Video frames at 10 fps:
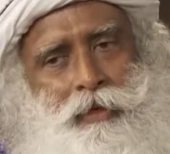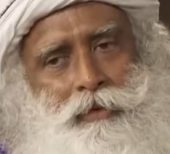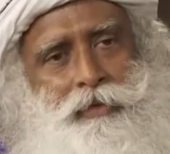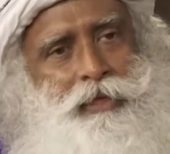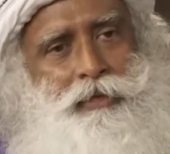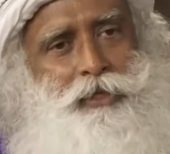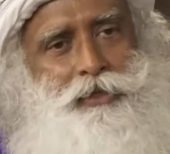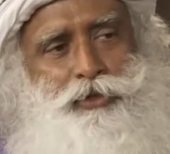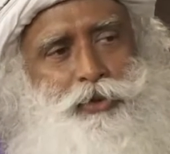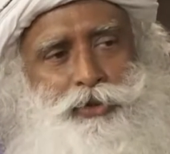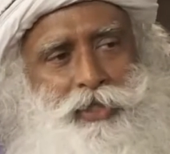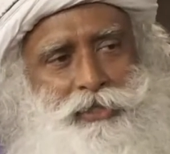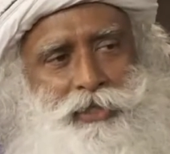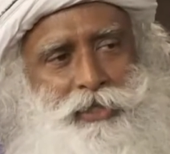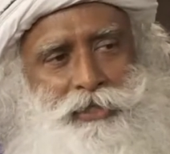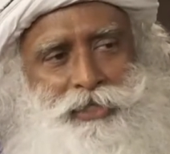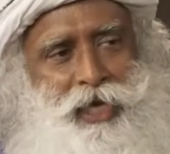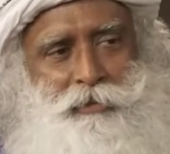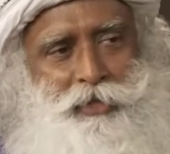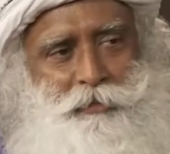then there is no such thing as
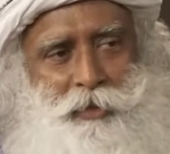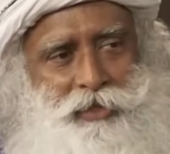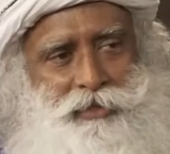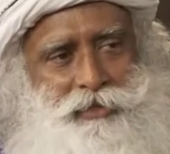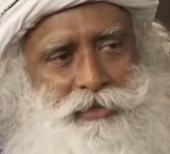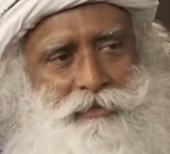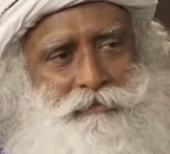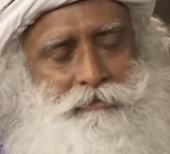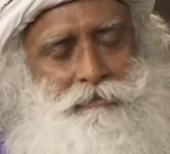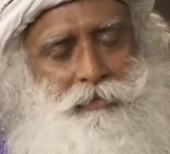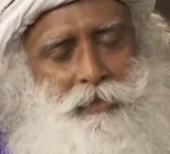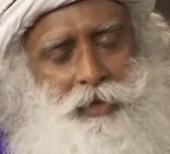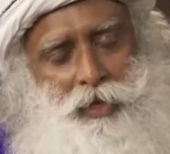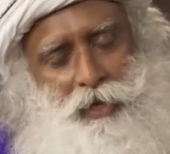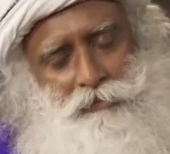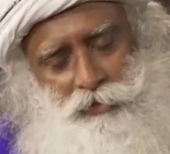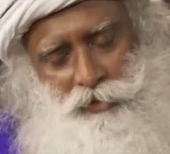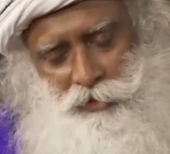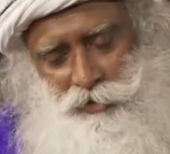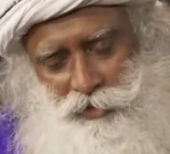time and space.
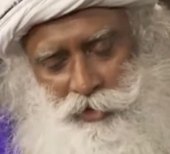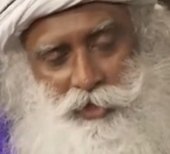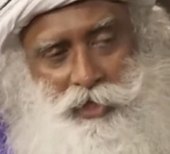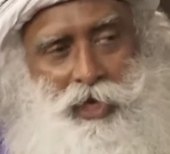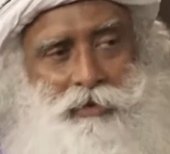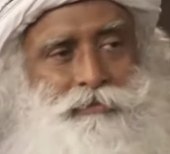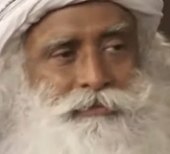Everything is here and now.